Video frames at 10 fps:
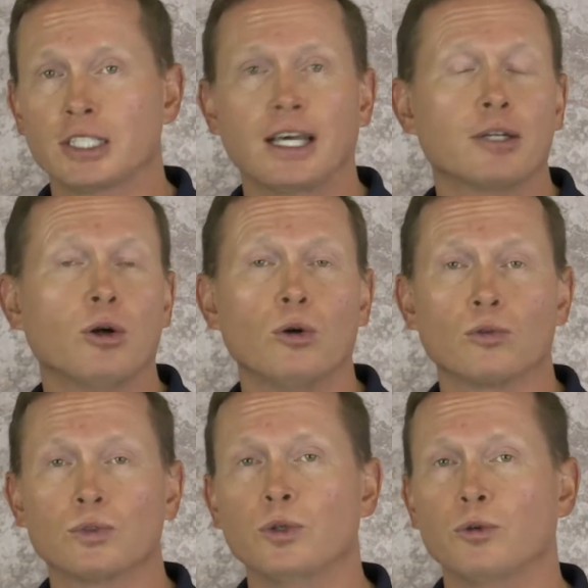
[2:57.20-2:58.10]
light a whole
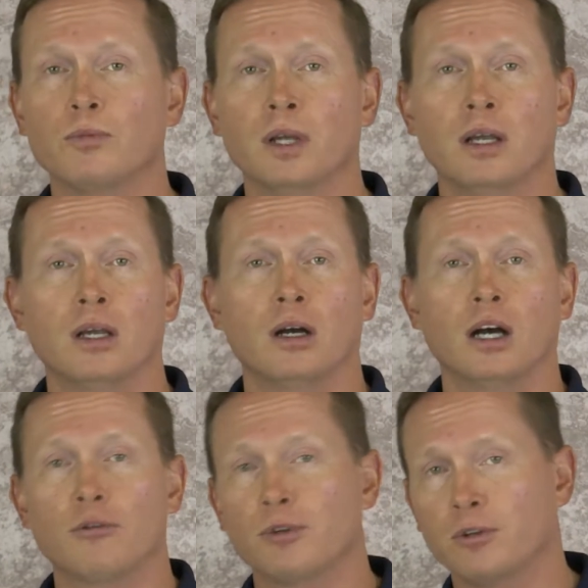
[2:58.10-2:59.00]
room
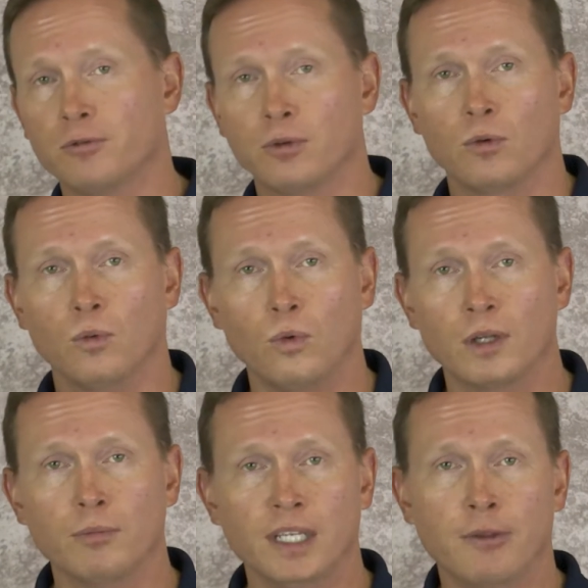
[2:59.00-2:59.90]
off of
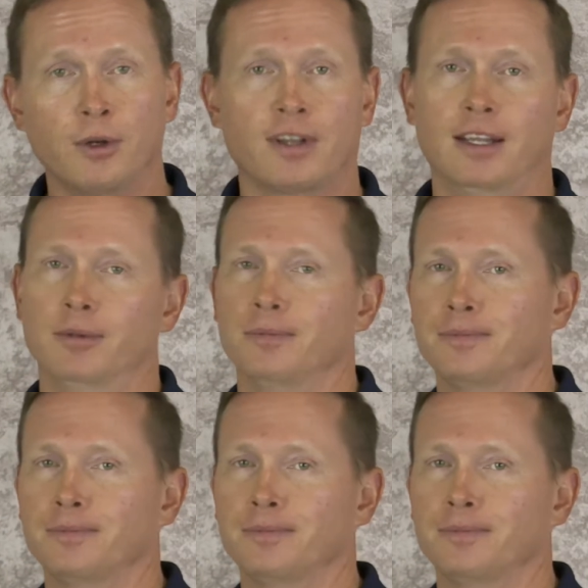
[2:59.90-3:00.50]
one Ethernet cable.